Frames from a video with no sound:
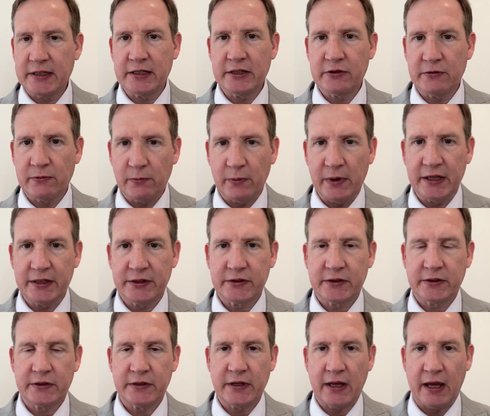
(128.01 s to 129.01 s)
these
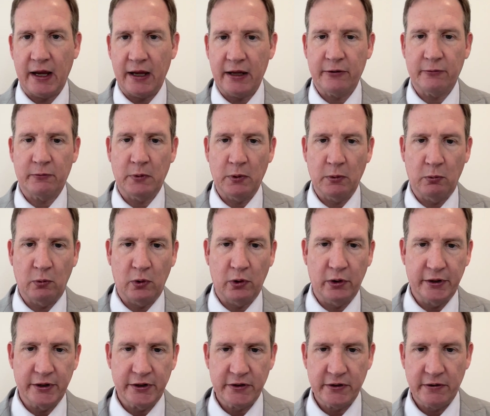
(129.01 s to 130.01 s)
risks and
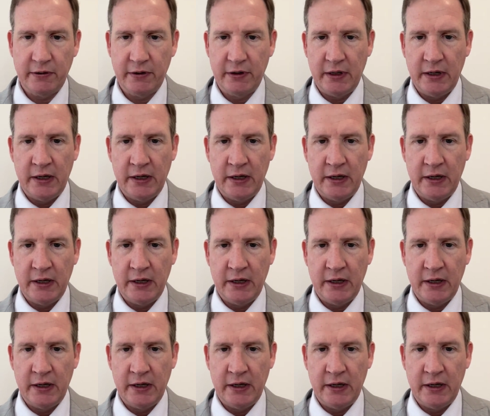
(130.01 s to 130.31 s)
rewards.